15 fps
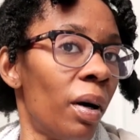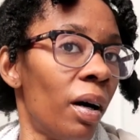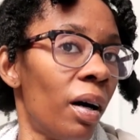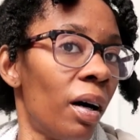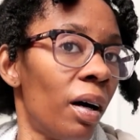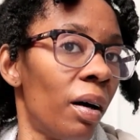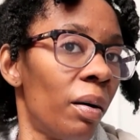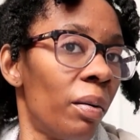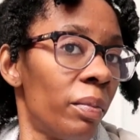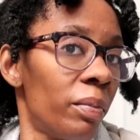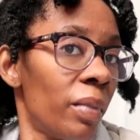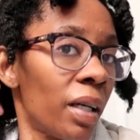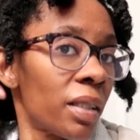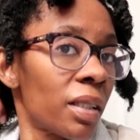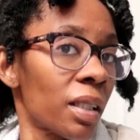but
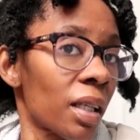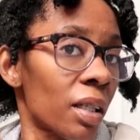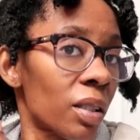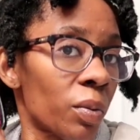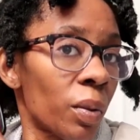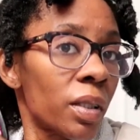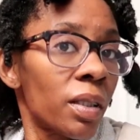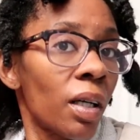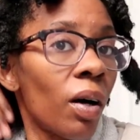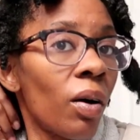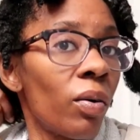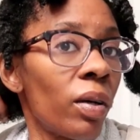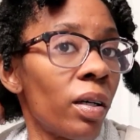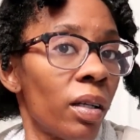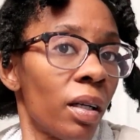um, I took that twist
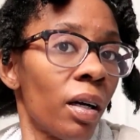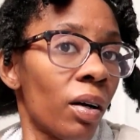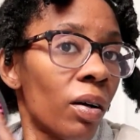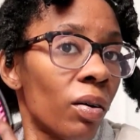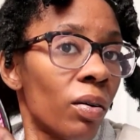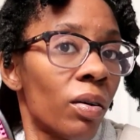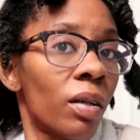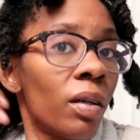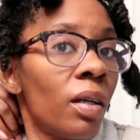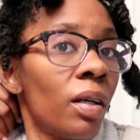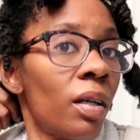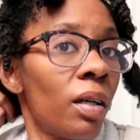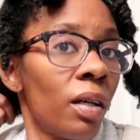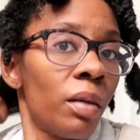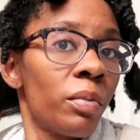out and now
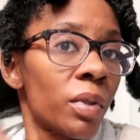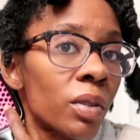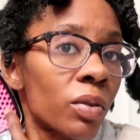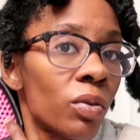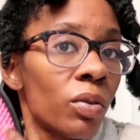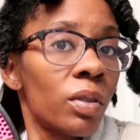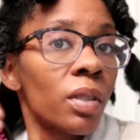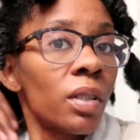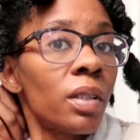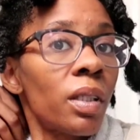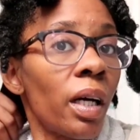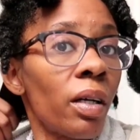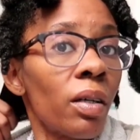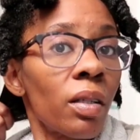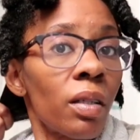I'm just going to
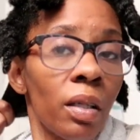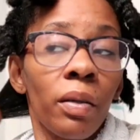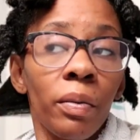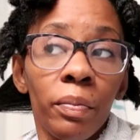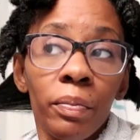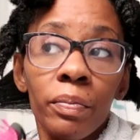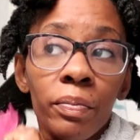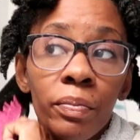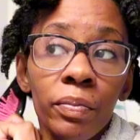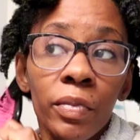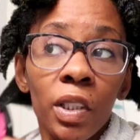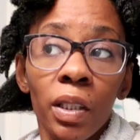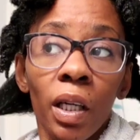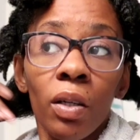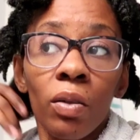detangle it
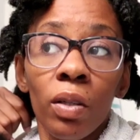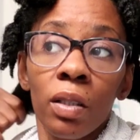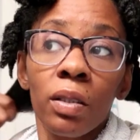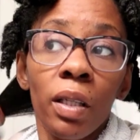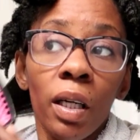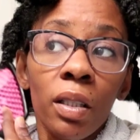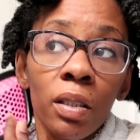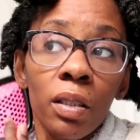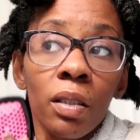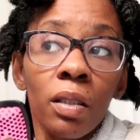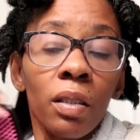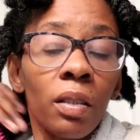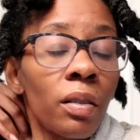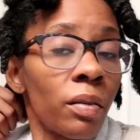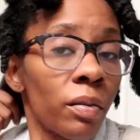detangle this
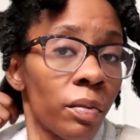section